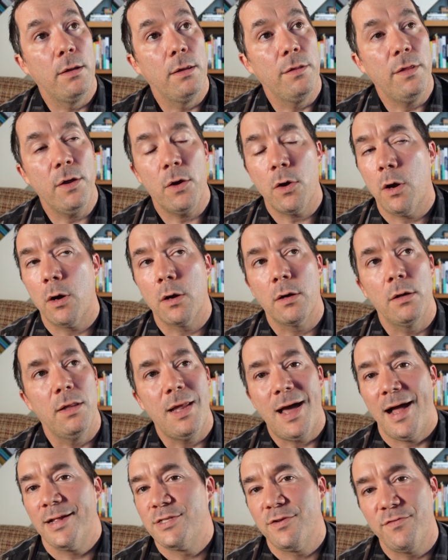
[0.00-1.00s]
there are
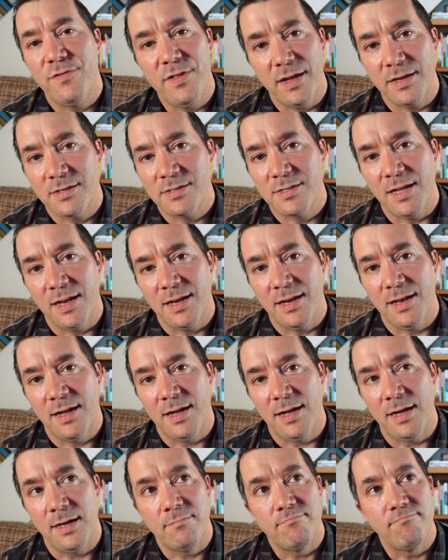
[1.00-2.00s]
lots of things that,
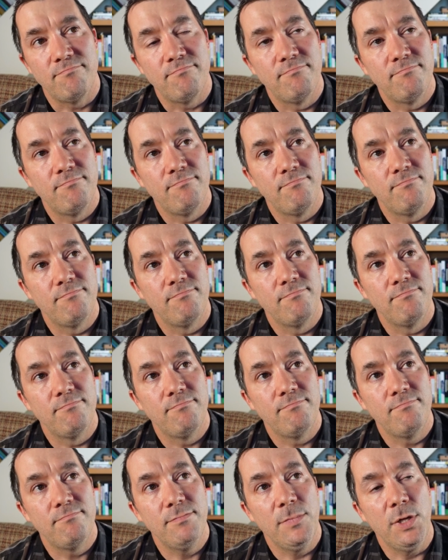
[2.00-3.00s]

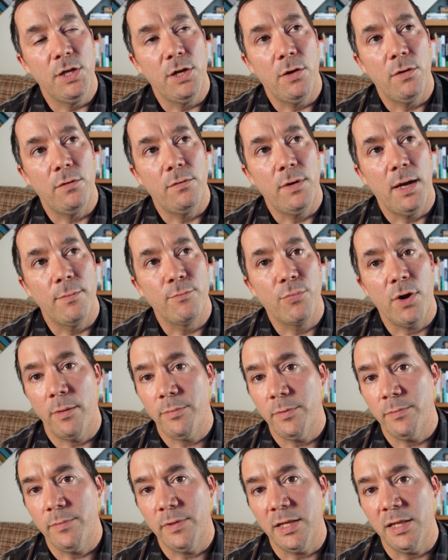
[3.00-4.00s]
you know, I'm
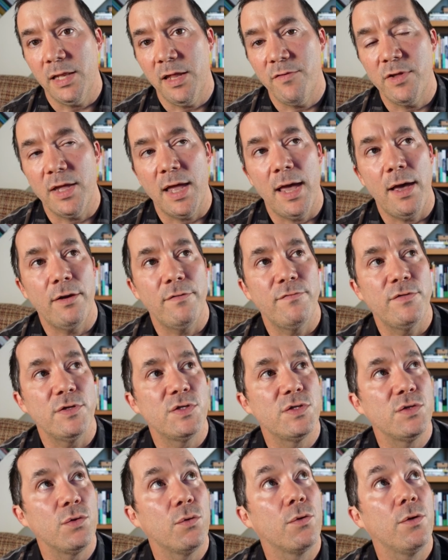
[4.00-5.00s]
probably leaving out of the
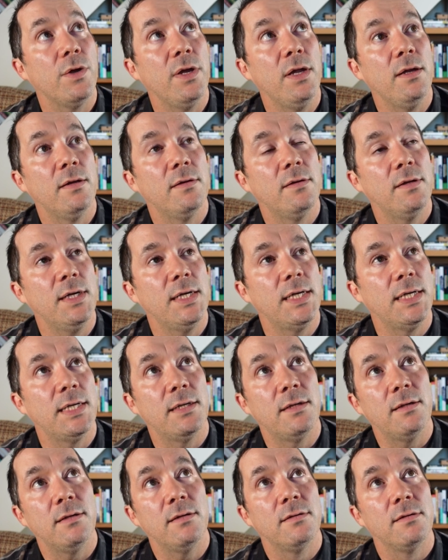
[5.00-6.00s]
story.
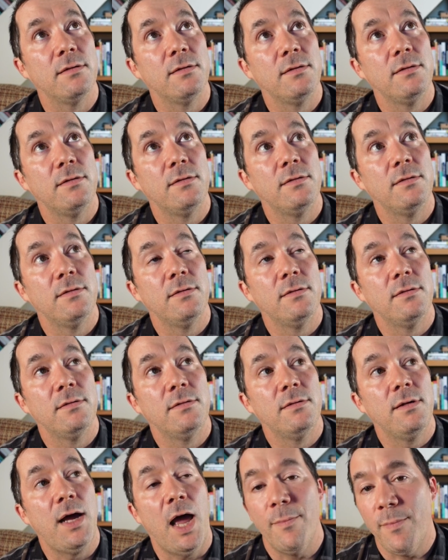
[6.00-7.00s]
I
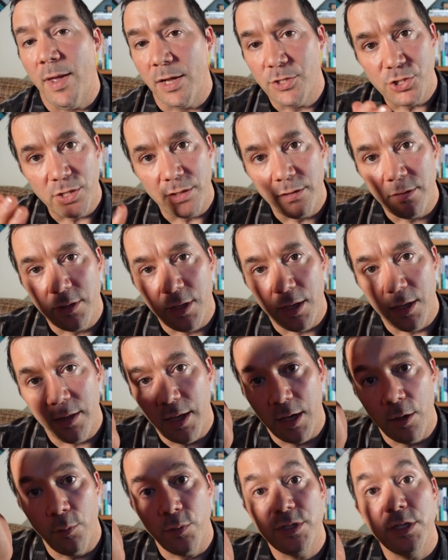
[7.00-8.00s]
mentioned
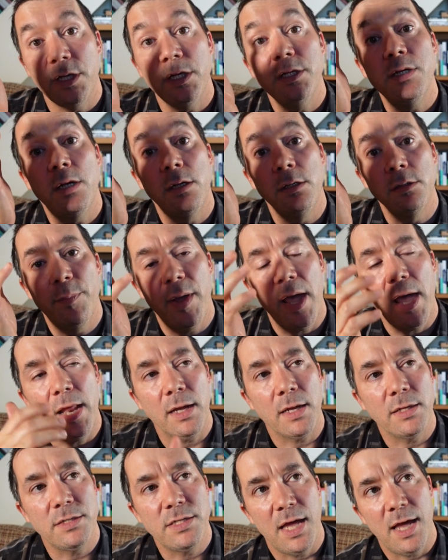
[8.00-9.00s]
that it was an adult
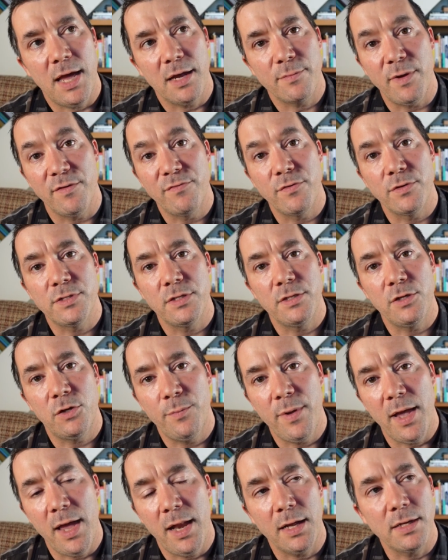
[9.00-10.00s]
panic attack, my first
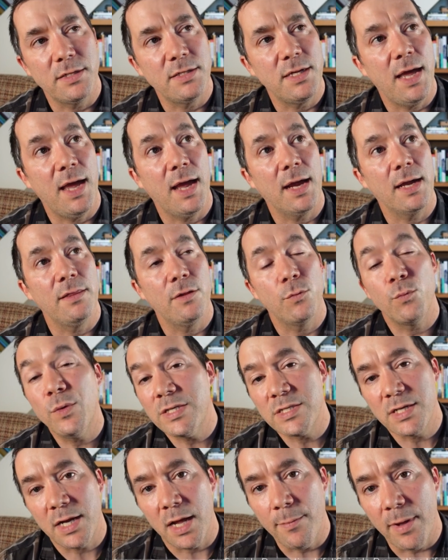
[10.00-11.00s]
adult panic attack. And the
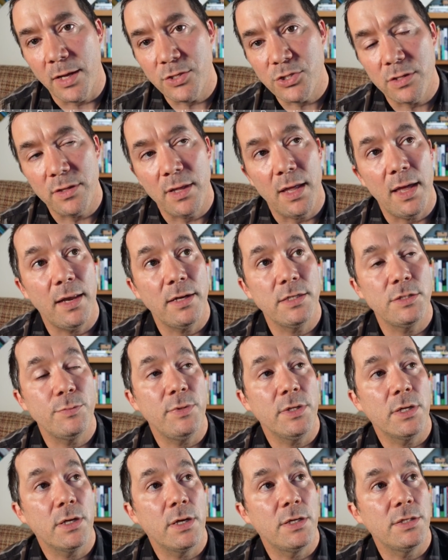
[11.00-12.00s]
reason I mentioned that is
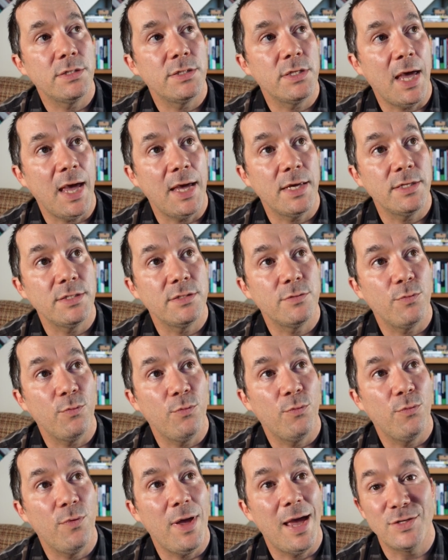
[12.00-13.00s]
because as
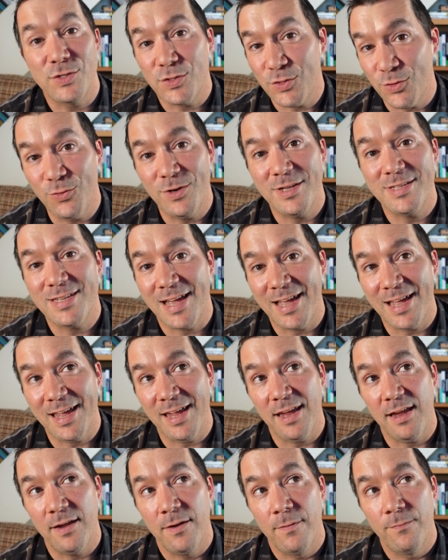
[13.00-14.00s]
soon as
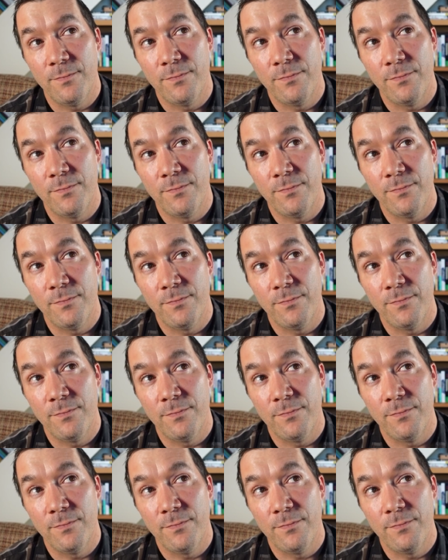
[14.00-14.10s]
the